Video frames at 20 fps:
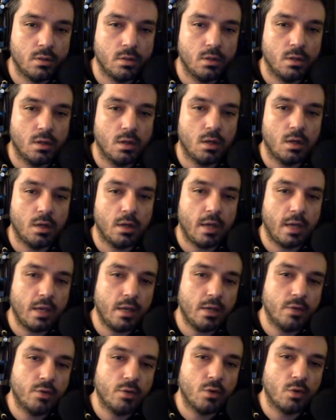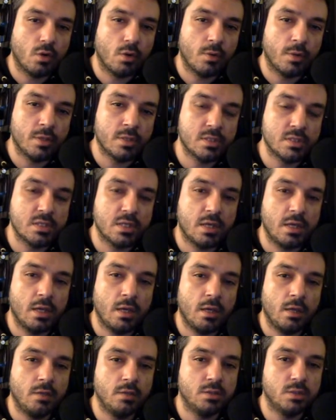Ao Gorman
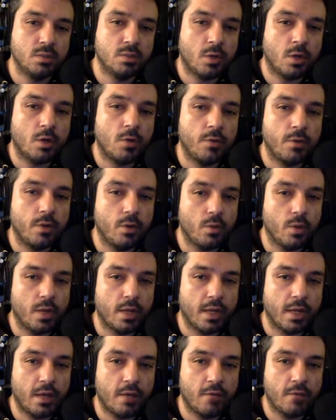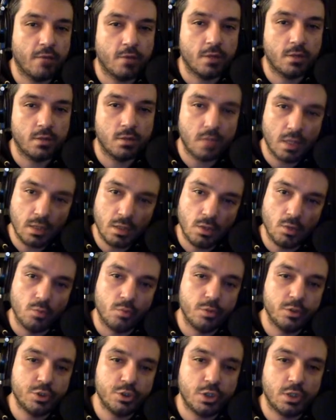saying DeMar a real one. I can't front. Thank you,
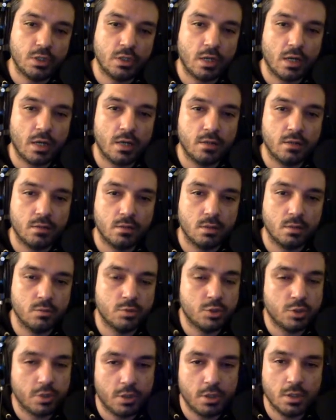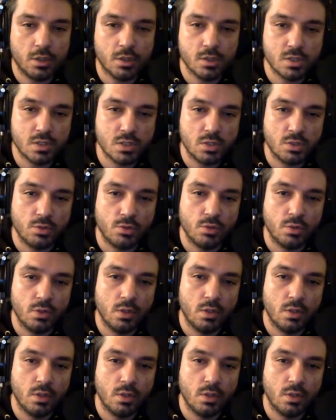appreciate that. I'm sure he does too.